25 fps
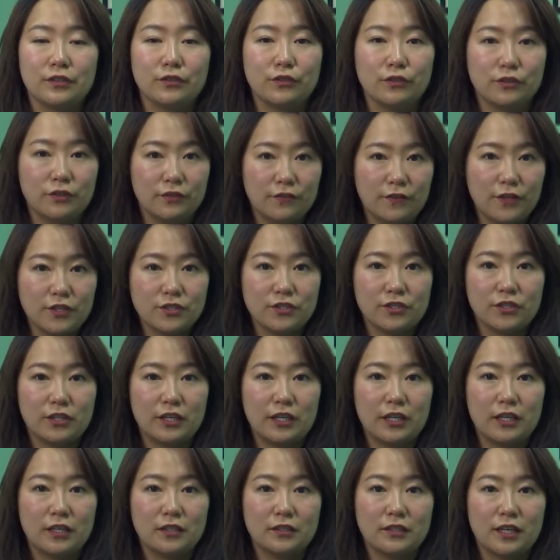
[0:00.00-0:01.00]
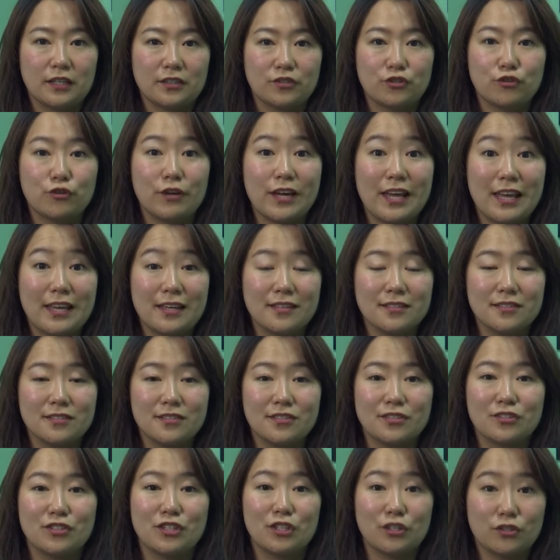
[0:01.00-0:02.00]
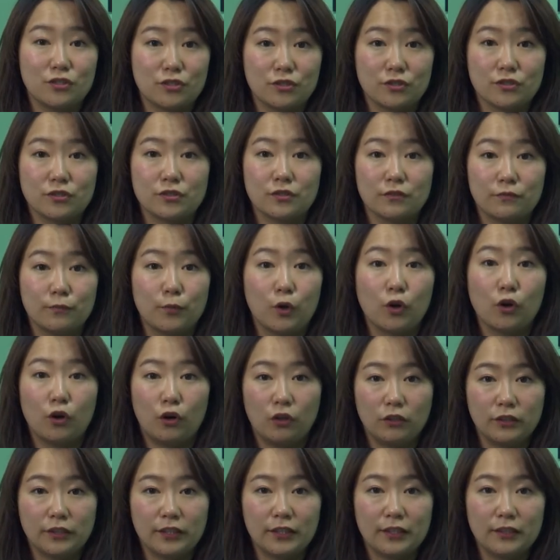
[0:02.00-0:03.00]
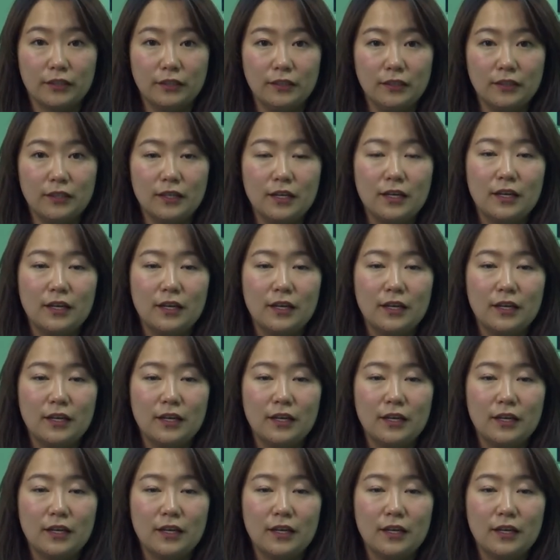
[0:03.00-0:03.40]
university that trains teachers of Mongolia.